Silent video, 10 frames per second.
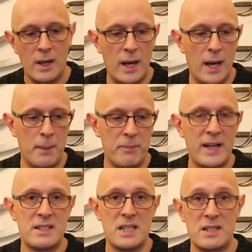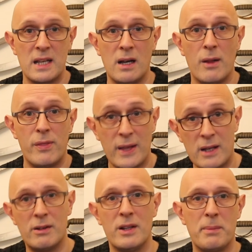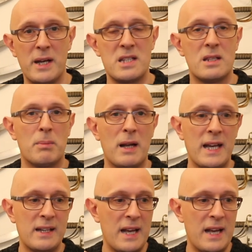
That is, they are thicker at the base of the blade